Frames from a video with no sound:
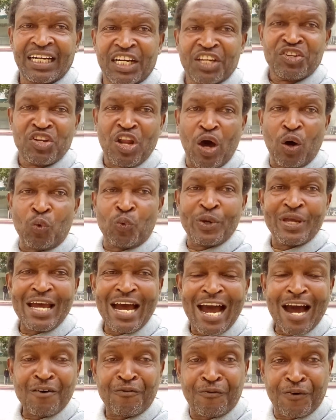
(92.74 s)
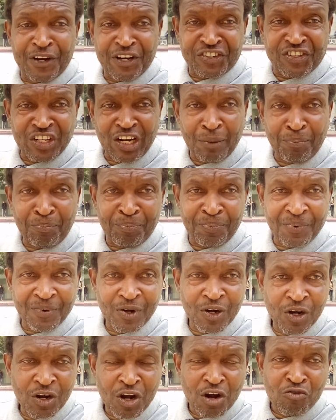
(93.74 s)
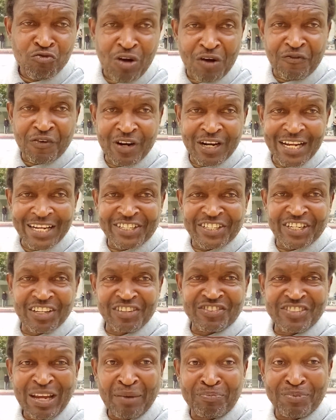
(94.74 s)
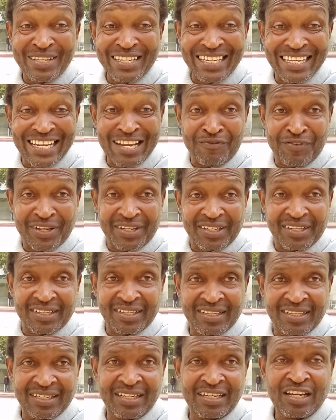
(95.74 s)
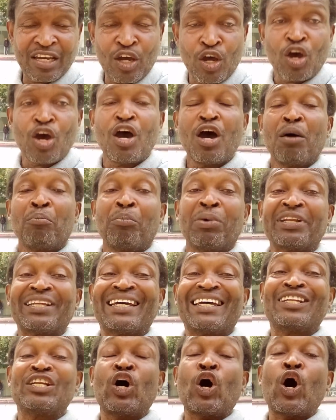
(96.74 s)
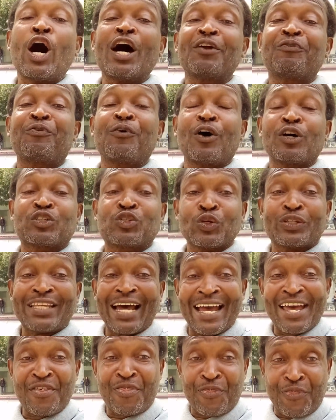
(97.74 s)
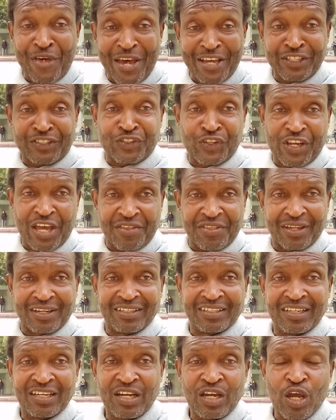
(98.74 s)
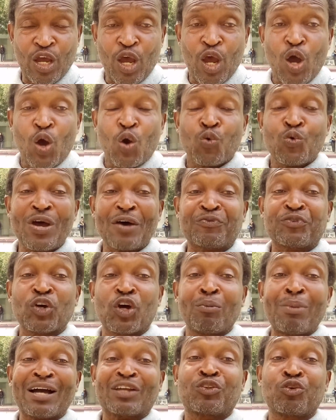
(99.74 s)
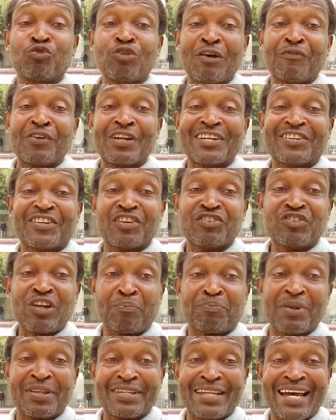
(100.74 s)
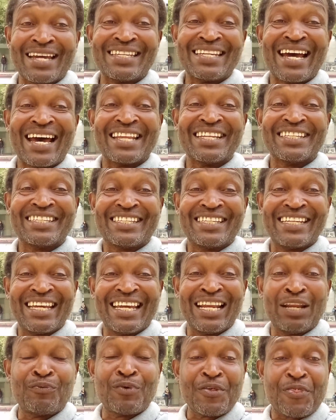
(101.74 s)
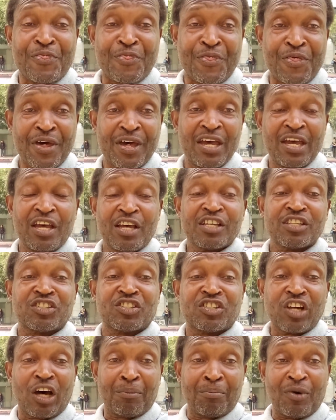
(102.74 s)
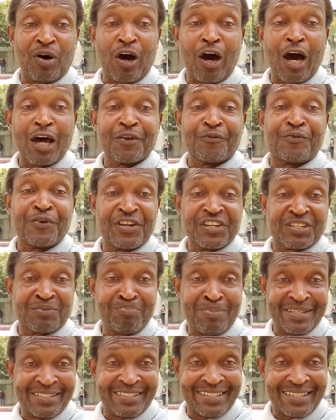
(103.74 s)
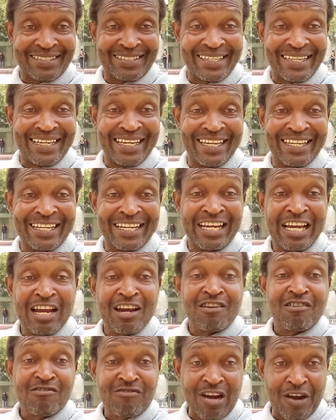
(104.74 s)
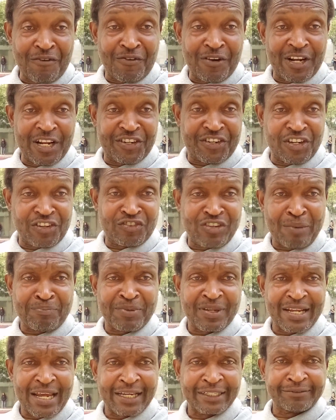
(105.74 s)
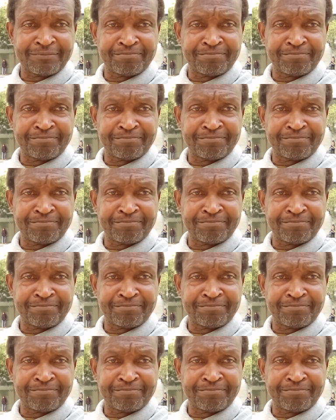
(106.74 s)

Now we are finishing up Revelation chapter 11. But in order for us to tie things together, we have to go back to Revelation chapter 9 and deal with some unfinished business in Revelation chapter 9.